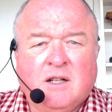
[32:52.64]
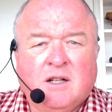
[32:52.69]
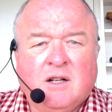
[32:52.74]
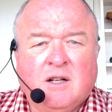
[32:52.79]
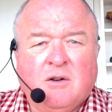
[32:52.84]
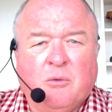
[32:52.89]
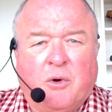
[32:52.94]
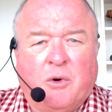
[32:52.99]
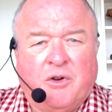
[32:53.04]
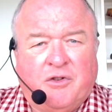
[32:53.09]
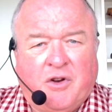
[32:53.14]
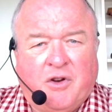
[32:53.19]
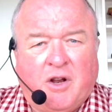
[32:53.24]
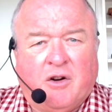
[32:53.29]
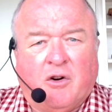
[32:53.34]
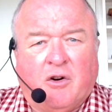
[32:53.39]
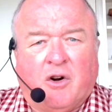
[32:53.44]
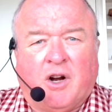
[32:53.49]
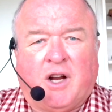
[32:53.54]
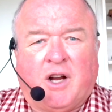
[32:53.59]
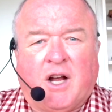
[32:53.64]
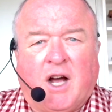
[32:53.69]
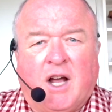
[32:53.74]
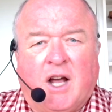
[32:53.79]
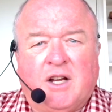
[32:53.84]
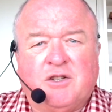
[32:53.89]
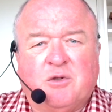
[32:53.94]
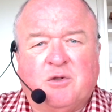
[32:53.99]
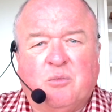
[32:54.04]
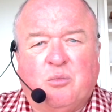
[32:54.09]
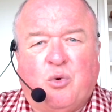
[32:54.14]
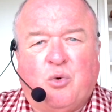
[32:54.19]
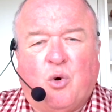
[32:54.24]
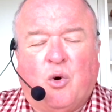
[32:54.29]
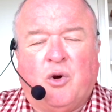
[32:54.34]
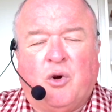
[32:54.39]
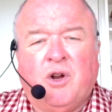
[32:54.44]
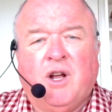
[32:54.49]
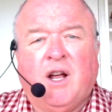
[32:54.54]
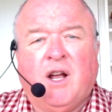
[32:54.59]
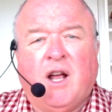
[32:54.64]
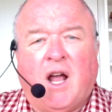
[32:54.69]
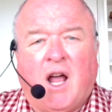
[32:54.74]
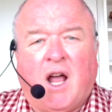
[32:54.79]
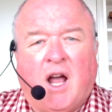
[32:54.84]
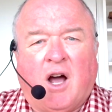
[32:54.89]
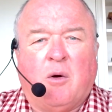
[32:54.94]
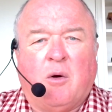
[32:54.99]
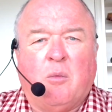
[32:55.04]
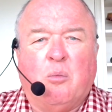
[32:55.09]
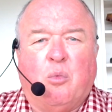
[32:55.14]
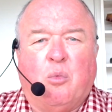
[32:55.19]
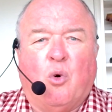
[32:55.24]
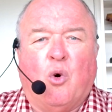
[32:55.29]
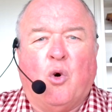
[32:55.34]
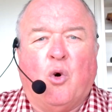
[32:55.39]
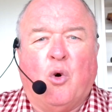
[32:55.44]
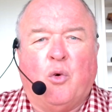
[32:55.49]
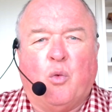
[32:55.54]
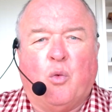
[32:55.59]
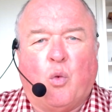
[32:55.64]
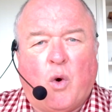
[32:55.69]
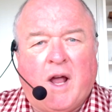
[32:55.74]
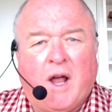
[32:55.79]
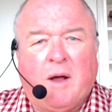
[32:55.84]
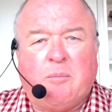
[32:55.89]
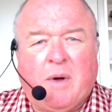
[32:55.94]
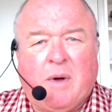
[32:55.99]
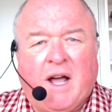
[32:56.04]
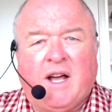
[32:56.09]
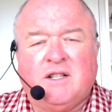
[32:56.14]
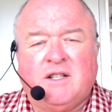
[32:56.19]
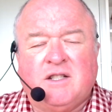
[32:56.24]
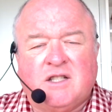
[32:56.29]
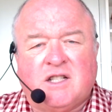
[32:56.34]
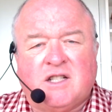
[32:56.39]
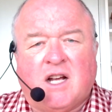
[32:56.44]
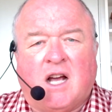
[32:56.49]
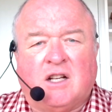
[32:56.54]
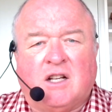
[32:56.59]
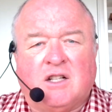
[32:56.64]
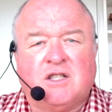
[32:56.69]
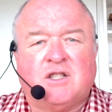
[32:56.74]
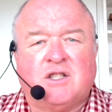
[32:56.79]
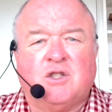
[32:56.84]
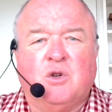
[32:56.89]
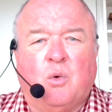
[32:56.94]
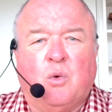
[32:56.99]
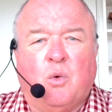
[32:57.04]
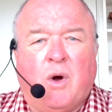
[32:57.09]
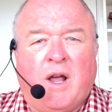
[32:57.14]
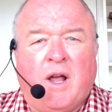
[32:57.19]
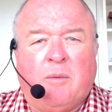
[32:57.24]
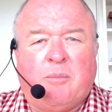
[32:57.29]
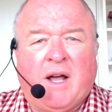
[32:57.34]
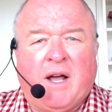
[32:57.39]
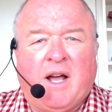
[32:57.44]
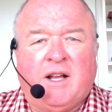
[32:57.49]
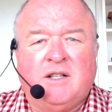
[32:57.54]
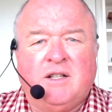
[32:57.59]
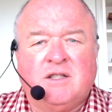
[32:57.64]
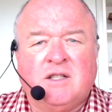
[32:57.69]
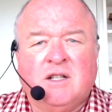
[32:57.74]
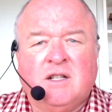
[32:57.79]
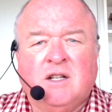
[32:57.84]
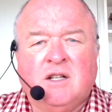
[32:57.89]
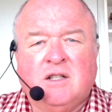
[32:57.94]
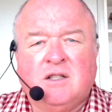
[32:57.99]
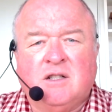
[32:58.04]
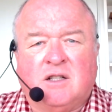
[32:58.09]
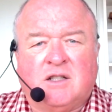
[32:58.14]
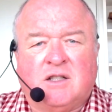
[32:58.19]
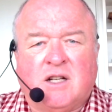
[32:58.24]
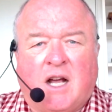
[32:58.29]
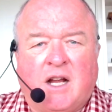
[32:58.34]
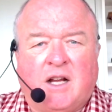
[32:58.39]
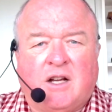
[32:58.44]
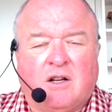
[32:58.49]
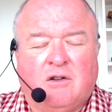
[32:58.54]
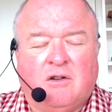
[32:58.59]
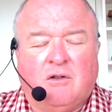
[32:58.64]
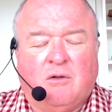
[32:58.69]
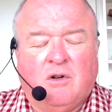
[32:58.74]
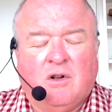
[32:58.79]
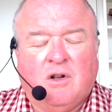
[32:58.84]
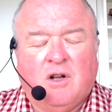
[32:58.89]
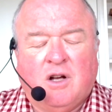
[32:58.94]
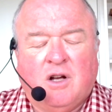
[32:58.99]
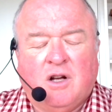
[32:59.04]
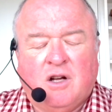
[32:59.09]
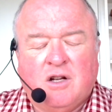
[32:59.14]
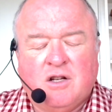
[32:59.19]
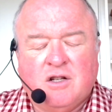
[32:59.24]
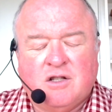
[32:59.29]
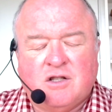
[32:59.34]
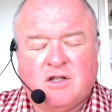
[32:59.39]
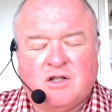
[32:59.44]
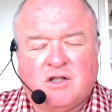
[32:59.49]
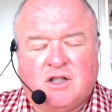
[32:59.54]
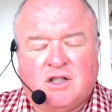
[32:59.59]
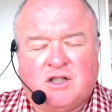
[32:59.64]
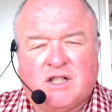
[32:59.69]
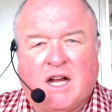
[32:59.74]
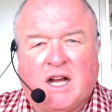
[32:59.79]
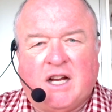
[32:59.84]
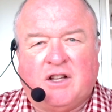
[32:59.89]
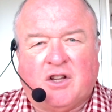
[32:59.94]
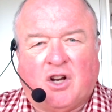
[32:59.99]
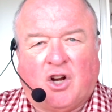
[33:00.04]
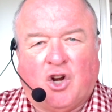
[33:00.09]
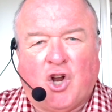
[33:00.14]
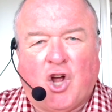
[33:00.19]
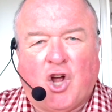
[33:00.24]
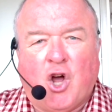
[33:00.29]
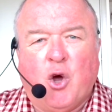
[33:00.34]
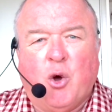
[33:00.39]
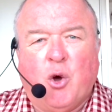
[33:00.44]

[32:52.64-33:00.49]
We did on occasion put outboard wear pads, stainless steel wear pads, to take the load